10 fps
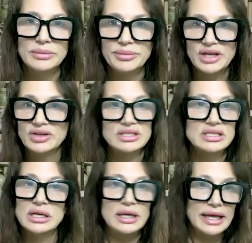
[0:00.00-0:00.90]

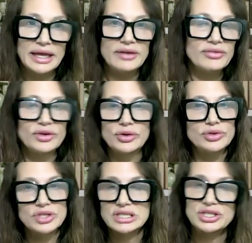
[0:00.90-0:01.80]
because if you
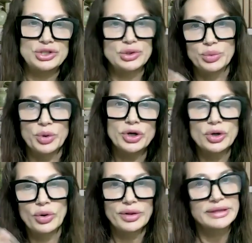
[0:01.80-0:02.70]
just do
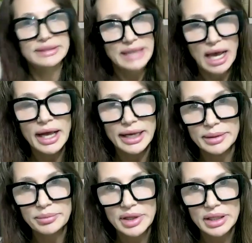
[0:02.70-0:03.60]
work all the
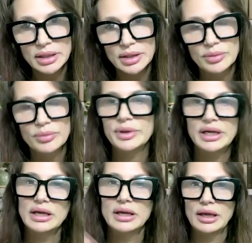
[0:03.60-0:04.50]
time, we
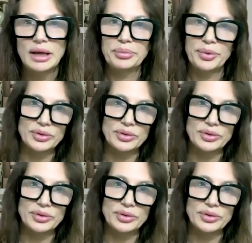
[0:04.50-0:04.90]
can get